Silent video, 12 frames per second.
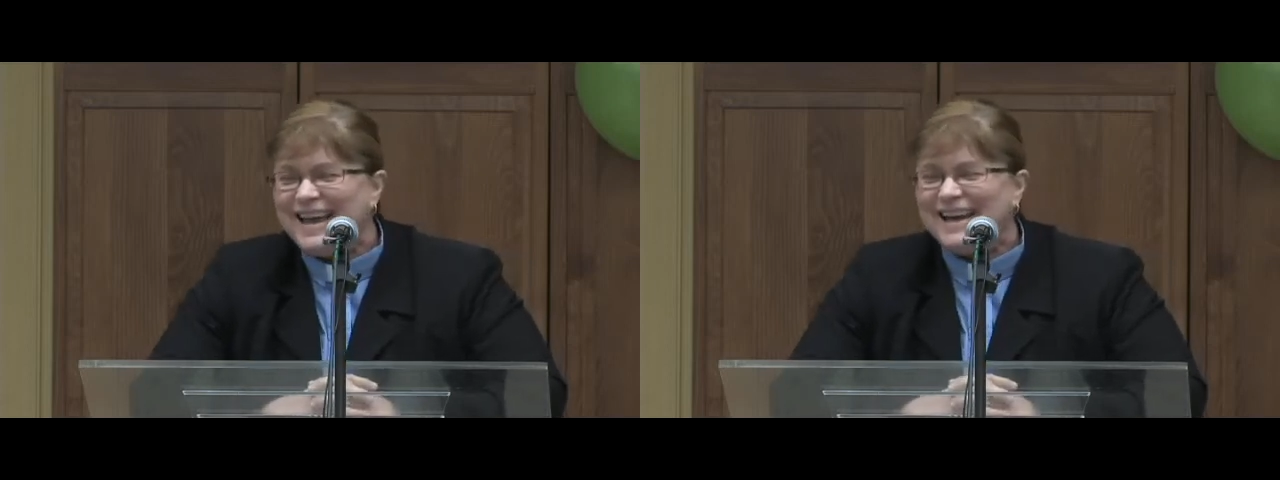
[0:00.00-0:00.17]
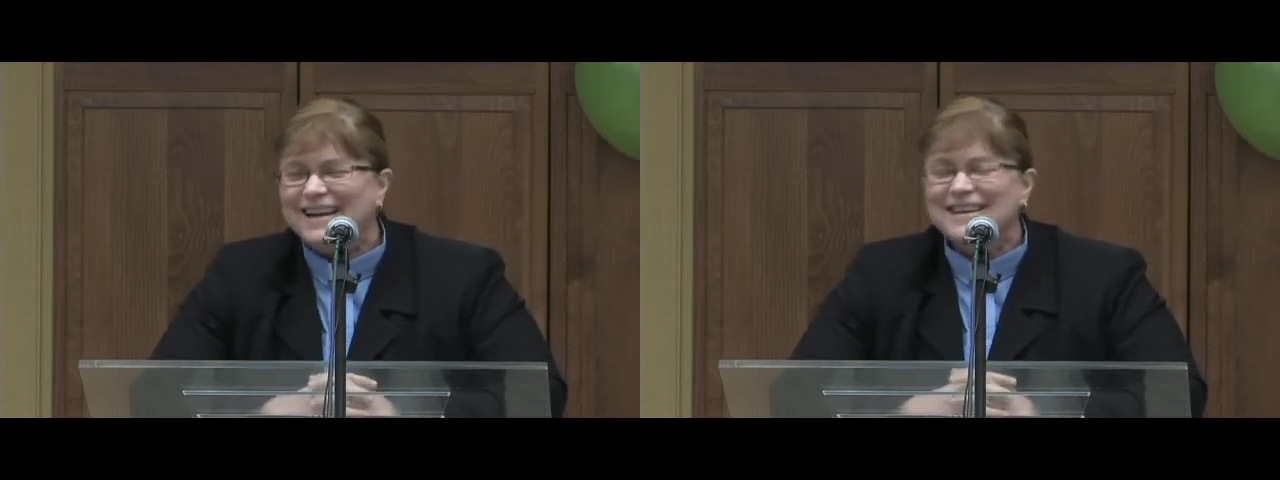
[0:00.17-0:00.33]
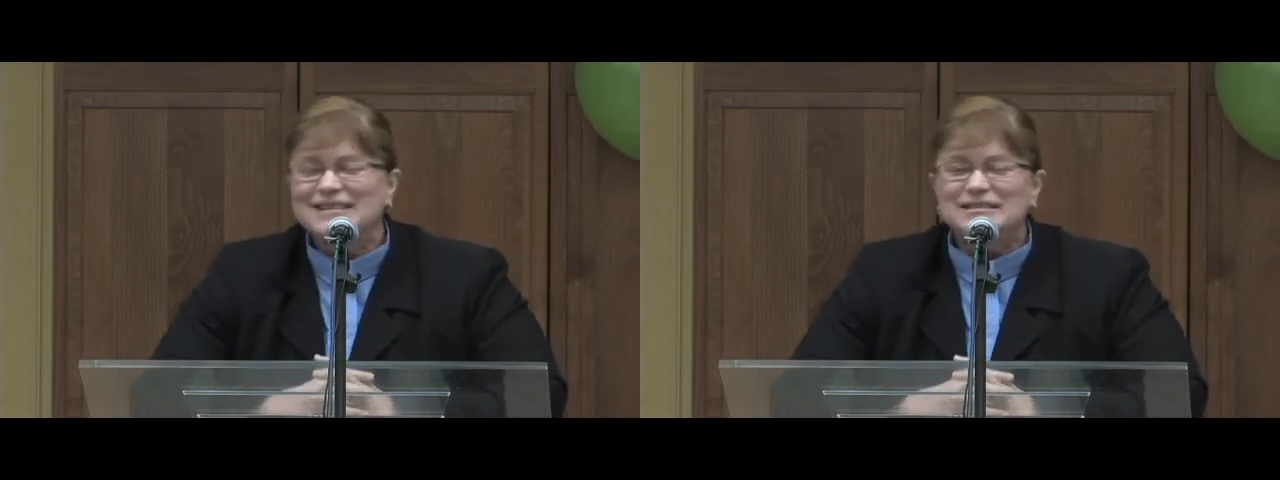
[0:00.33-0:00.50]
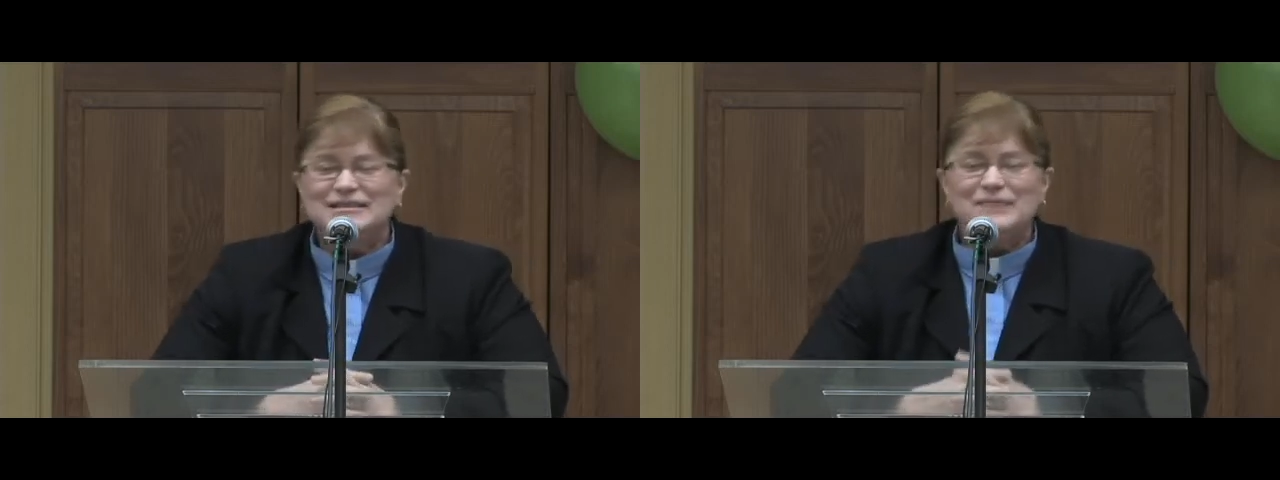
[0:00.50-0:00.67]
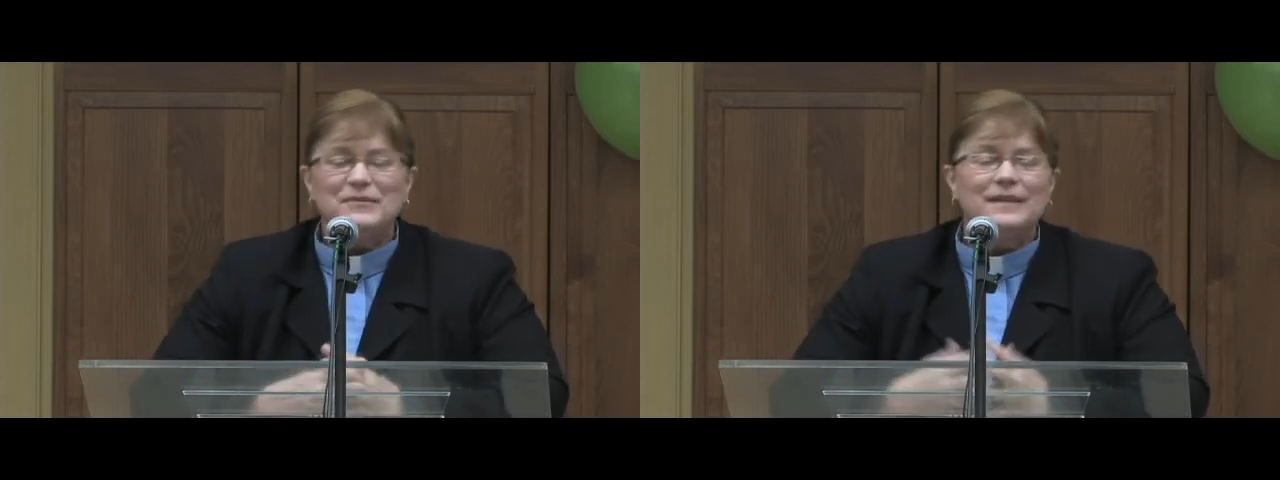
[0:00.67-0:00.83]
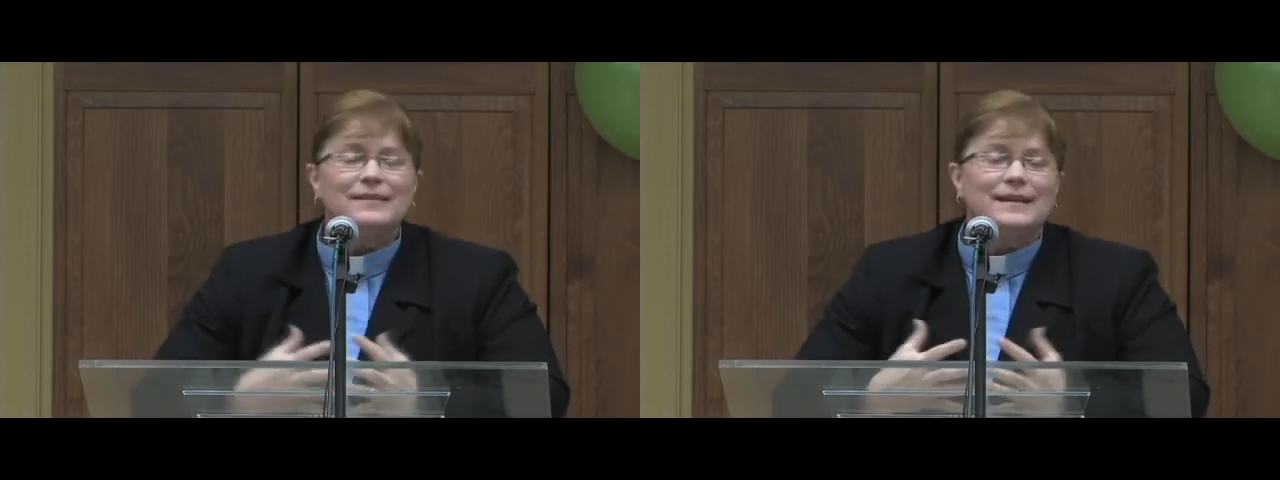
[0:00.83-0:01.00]
it's
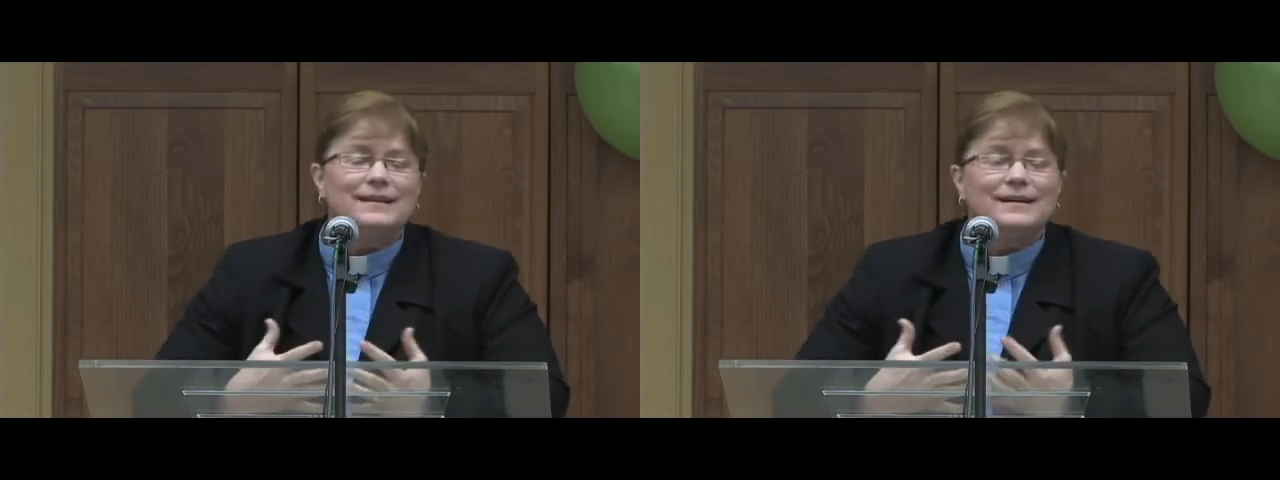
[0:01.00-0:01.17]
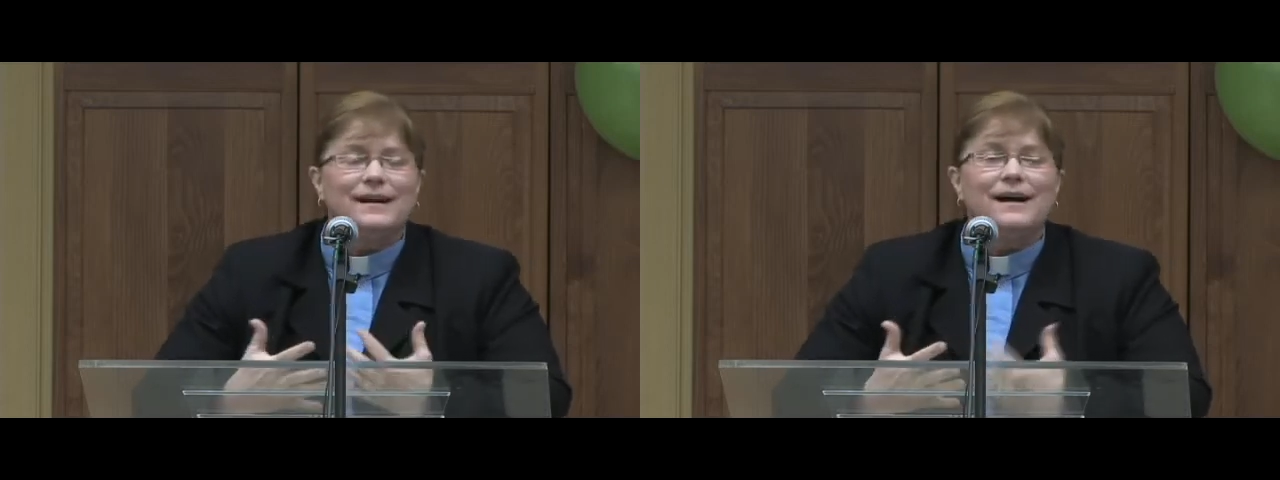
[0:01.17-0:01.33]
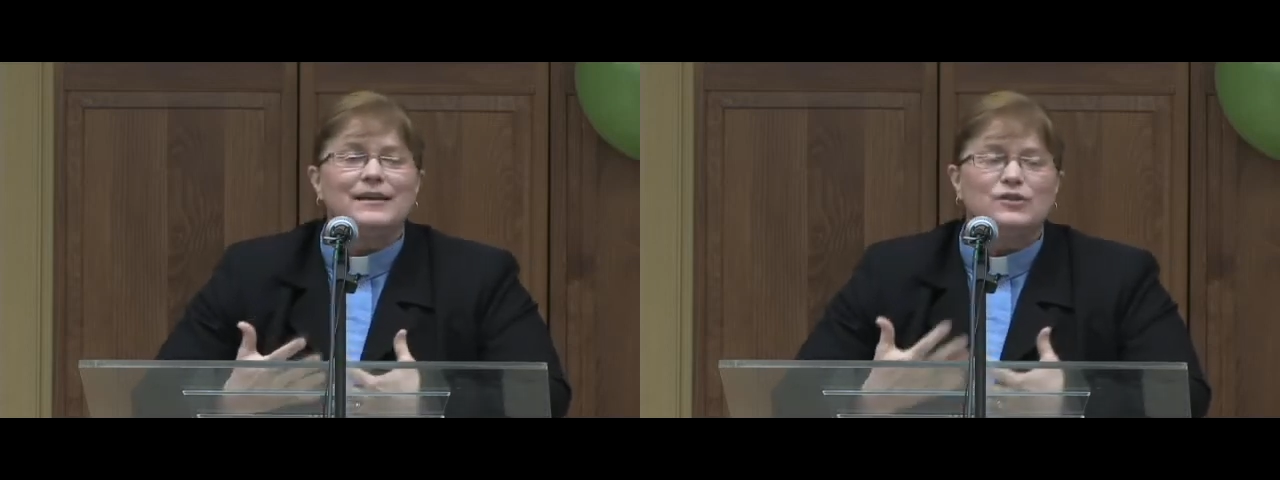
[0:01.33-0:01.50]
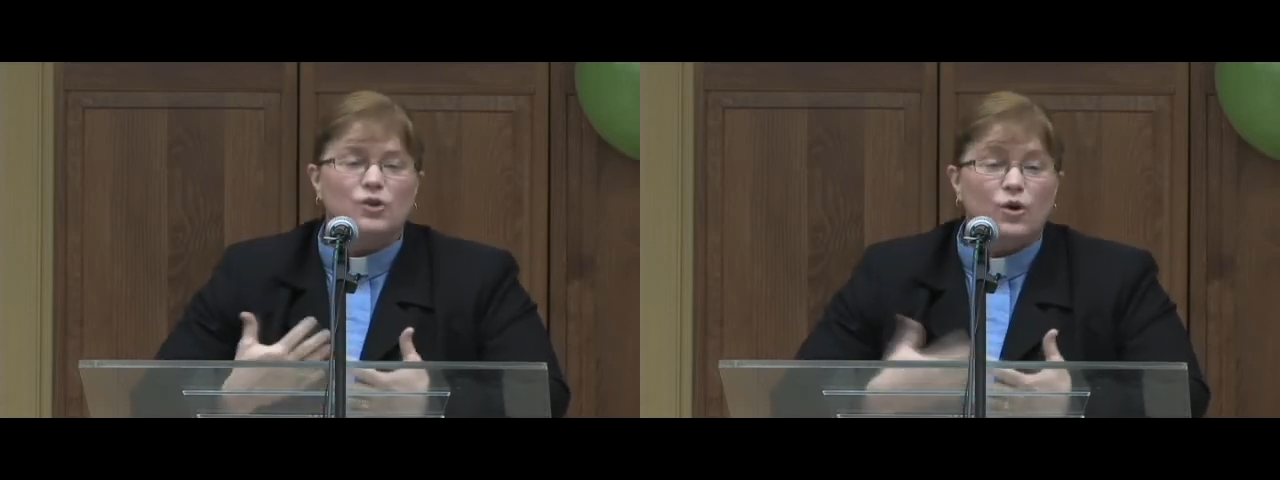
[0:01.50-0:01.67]
something that God